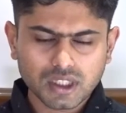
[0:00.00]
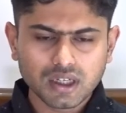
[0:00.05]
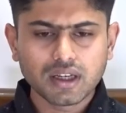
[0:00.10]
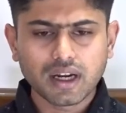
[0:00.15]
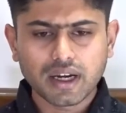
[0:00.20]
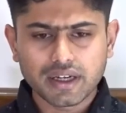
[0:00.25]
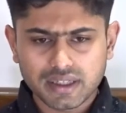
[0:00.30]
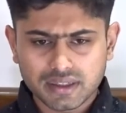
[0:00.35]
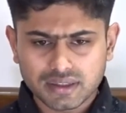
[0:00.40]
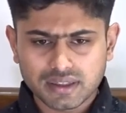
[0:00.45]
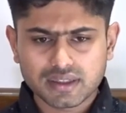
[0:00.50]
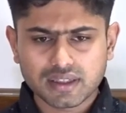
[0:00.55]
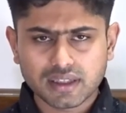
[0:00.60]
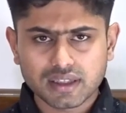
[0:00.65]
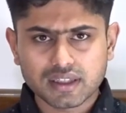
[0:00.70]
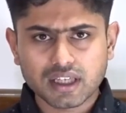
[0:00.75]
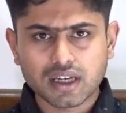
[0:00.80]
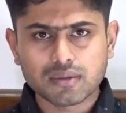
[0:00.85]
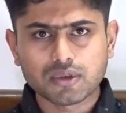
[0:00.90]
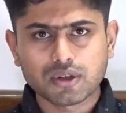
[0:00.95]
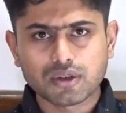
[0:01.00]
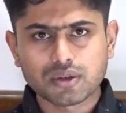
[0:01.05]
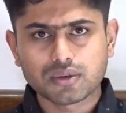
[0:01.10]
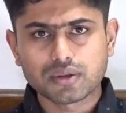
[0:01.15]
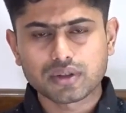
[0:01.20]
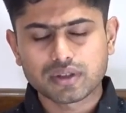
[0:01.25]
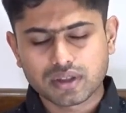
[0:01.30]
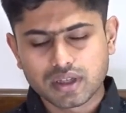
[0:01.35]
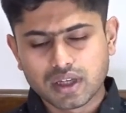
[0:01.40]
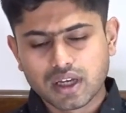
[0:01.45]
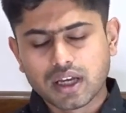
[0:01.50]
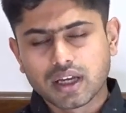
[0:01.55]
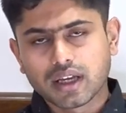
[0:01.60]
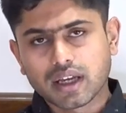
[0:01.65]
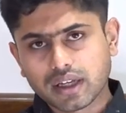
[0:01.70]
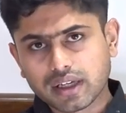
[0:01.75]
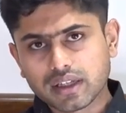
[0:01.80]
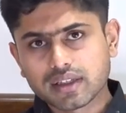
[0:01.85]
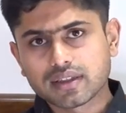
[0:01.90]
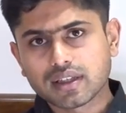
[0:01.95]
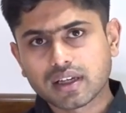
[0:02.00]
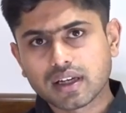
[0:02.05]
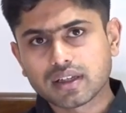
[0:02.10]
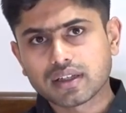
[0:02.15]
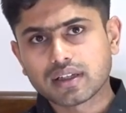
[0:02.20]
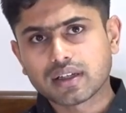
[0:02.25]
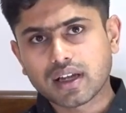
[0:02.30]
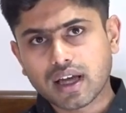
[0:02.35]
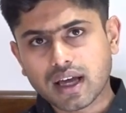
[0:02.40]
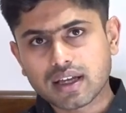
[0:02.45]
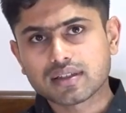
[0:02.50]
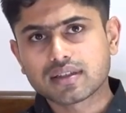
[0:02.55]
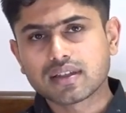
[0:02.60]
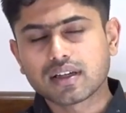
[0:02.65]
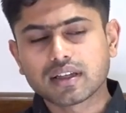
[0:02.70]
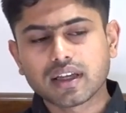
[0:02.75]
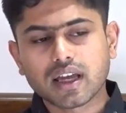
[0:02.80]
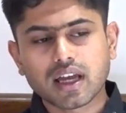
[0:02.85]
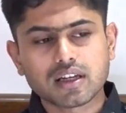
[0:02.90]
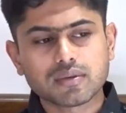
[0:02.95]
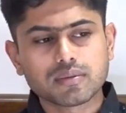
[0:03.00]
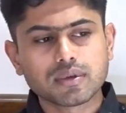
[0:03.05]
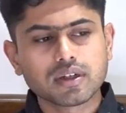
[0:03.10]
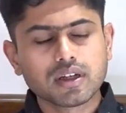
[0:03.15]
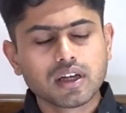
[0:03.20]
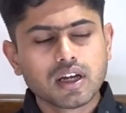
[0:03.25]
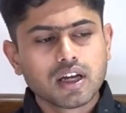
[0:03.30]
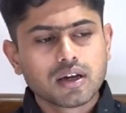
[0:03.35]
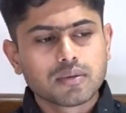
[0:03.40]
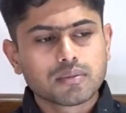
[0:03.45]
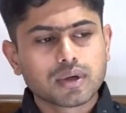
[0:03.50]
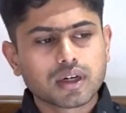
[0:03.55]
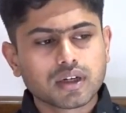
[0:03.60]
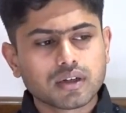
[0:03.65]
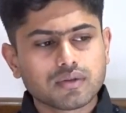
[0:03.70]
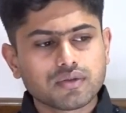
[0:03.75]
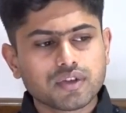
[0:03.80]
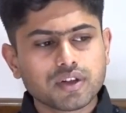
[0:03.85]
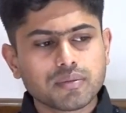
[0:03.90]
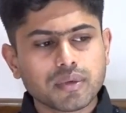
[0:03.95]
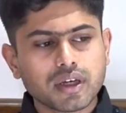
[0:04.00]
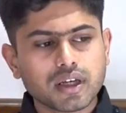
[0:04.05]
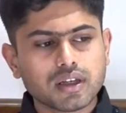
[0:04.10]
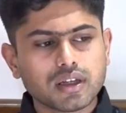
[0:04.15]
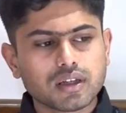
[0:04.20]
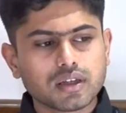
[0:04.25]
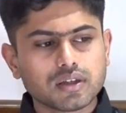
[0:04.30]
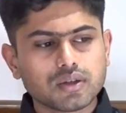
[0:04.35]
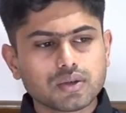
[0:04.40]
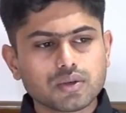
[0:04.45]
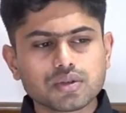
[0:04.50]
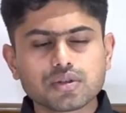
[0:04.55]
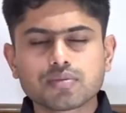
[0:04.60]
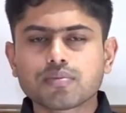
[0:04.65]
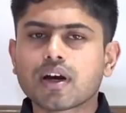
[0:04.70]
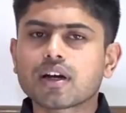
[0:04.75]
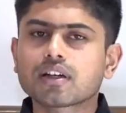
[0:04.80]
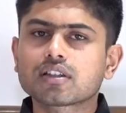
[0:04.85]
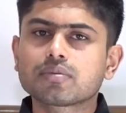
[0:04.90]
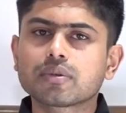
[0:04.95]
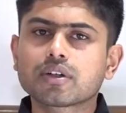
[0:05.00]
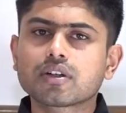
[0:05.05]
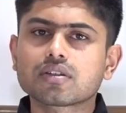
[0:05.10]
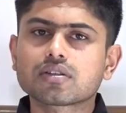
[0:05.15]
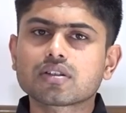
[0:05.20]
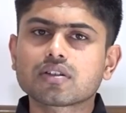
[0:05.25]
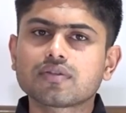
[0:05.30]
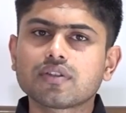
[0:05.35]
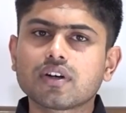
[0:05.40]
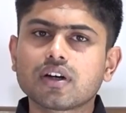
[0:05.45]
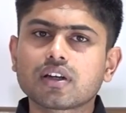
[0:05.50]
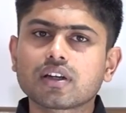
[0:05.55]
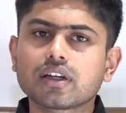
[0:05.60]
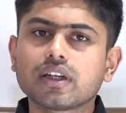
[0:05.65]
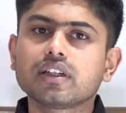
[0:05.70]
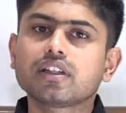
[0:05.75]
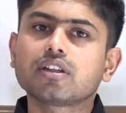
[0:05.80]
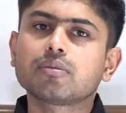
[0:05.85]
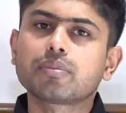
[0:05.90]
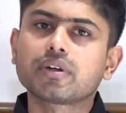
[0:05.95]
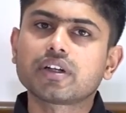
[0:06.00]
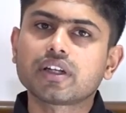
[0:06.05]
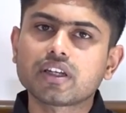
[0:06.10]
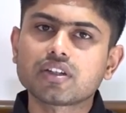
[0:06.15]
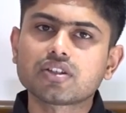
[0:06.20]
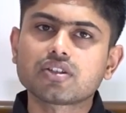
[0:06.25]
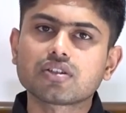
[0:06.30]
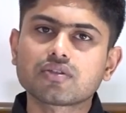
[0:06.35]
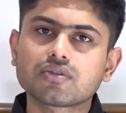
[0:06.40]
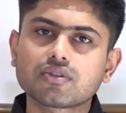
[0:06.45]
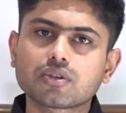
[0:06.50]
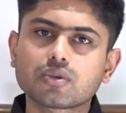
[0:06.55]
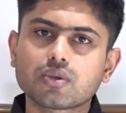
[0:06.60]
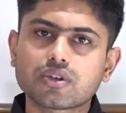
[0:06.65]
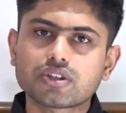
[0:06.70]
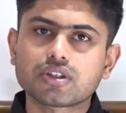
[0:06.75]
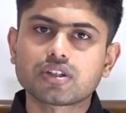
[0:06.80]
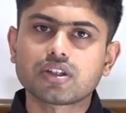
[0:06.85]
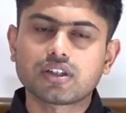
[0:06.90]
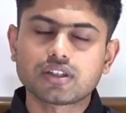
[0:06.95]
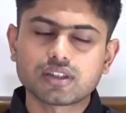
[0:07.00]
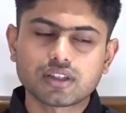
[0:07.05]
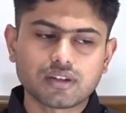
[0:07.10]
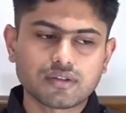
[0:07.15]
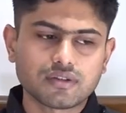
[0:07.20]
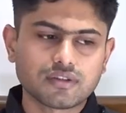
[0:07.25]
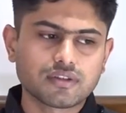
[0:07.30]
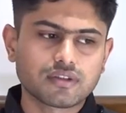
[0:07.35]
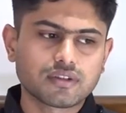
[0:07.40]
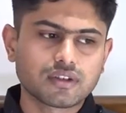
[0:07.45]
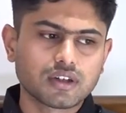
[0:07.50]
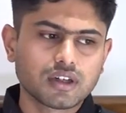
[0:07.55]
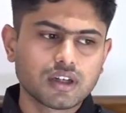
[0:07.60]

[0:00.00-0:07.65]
writing this exam or who is getting selected has that caliber, but we may lose marks because of our interpretation of the question itself.